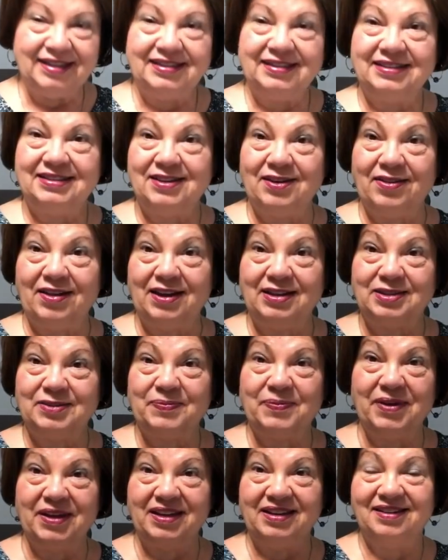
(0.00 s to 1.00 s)
So that's
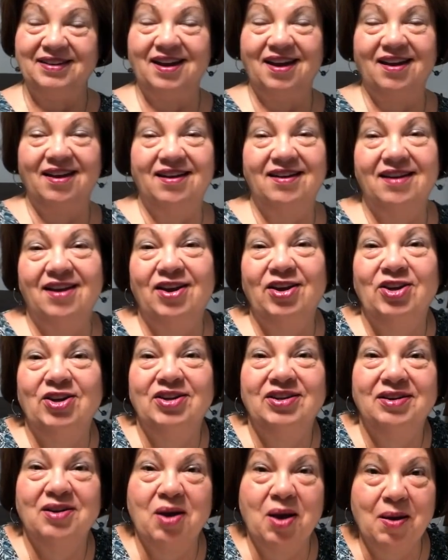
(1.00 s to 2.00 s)
been a
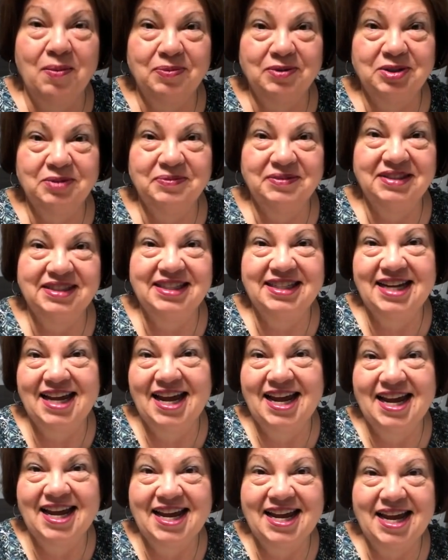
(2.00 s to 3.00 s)
good accomplishment
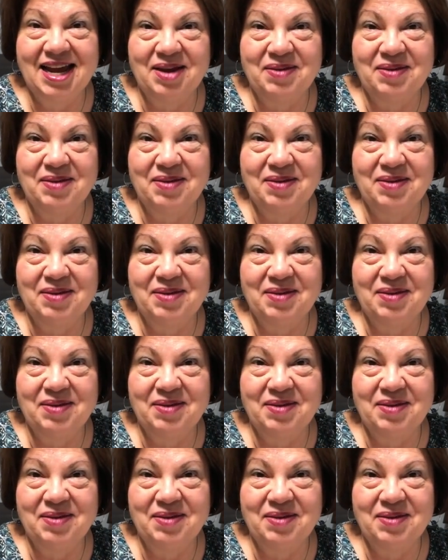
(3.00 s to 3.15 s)
today.